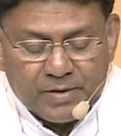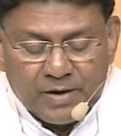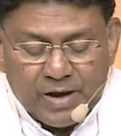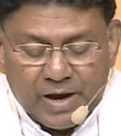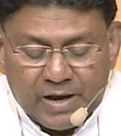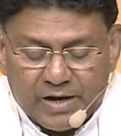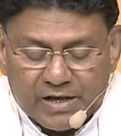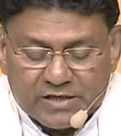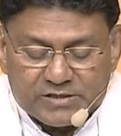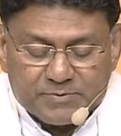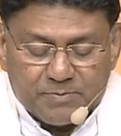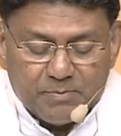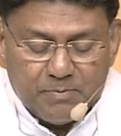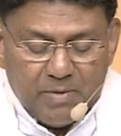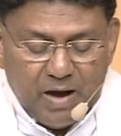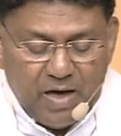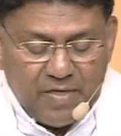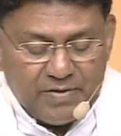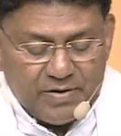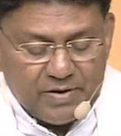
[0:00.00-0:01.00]
And his
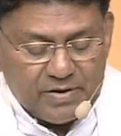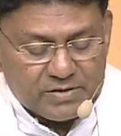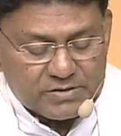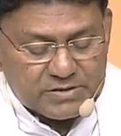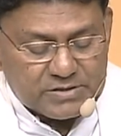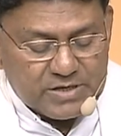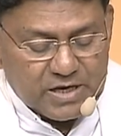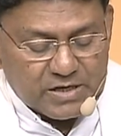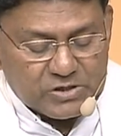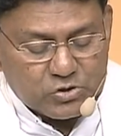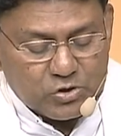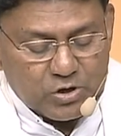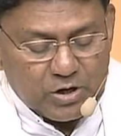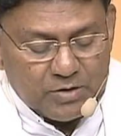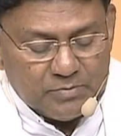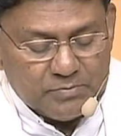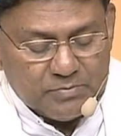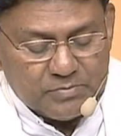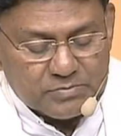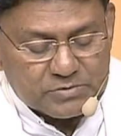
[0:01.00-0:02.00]
mother said to
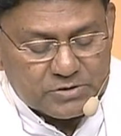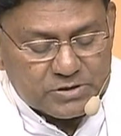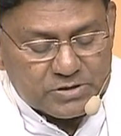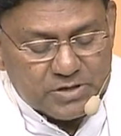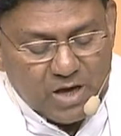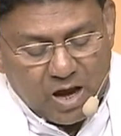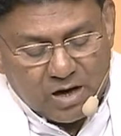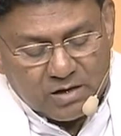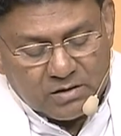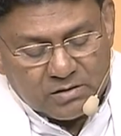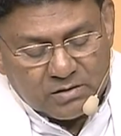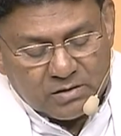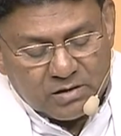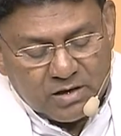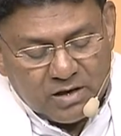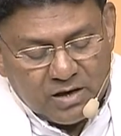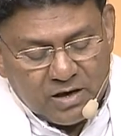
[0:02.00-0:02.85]
him, "Son,